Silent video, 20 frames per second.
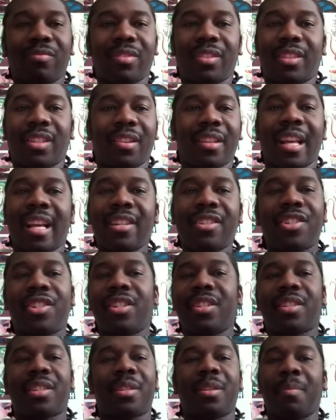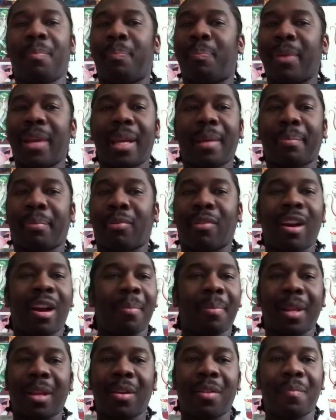So that's just the big
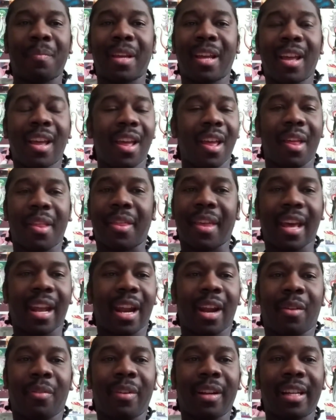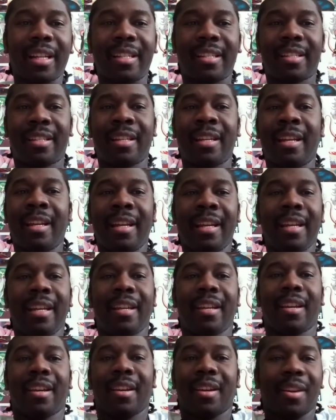problem that I really
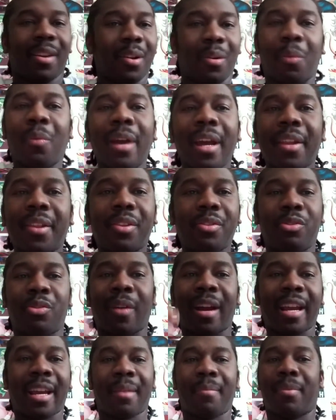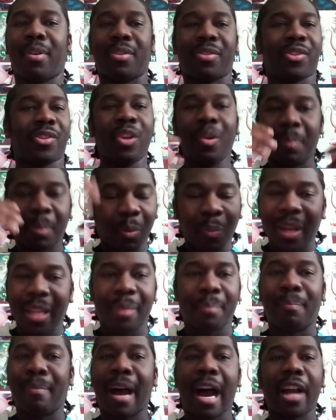see with Dragon Ball Super,
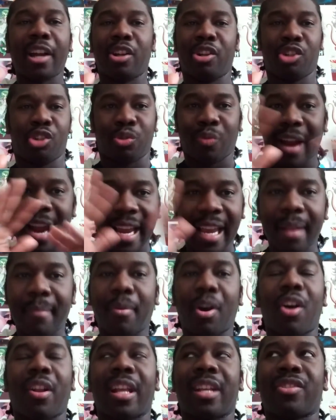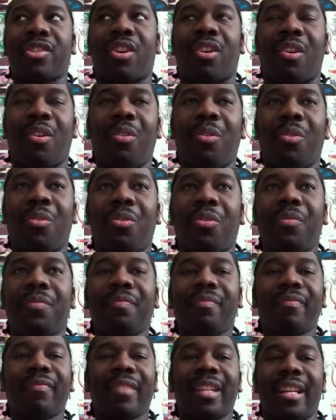with modern Dragon Ball as a
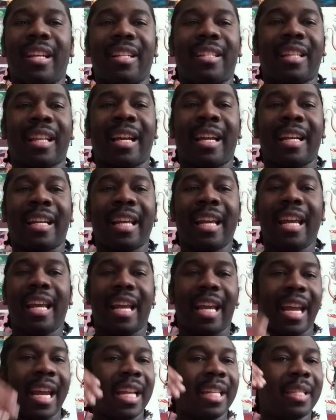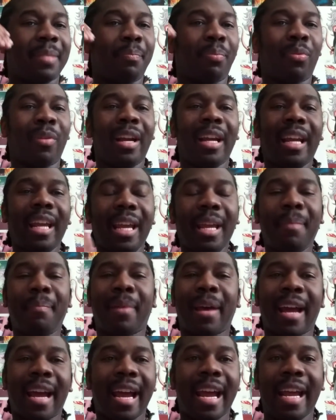whole. It's like, it's bringing
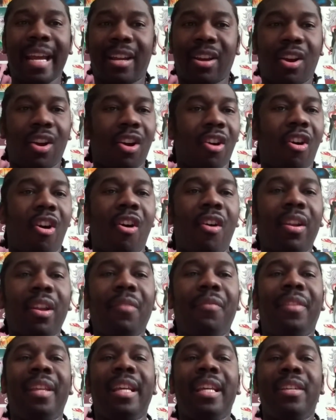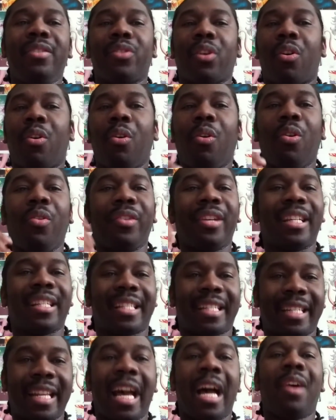back all of these old
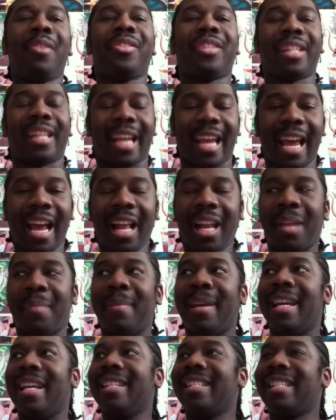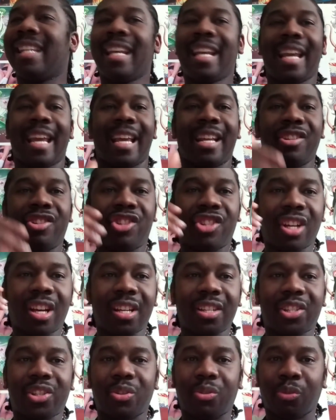nostalgic elements and
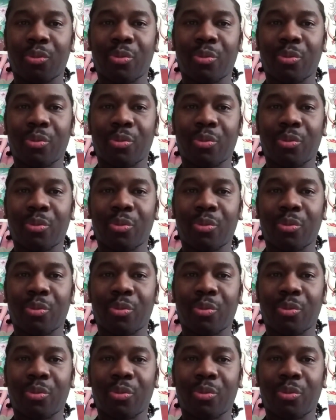just